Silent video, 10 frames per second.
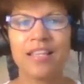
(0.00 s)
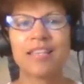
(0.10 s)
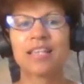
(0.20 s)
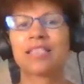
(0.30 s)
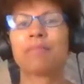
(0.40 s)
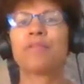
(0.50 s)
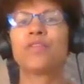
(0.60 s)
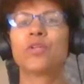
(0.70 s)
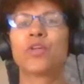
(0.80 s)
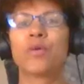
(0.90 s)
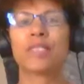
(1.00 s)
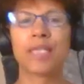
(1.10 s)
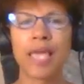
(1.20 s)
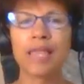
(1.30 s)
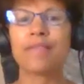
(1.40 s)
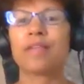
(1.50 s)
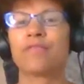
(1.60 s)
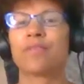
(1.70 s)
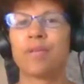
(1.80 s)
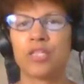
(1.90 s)
that some of you are going to take the
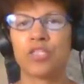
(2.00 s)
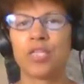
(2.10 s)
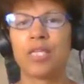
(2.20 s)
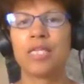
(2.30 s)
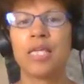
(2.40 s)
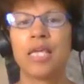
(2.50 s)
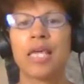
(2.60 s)
information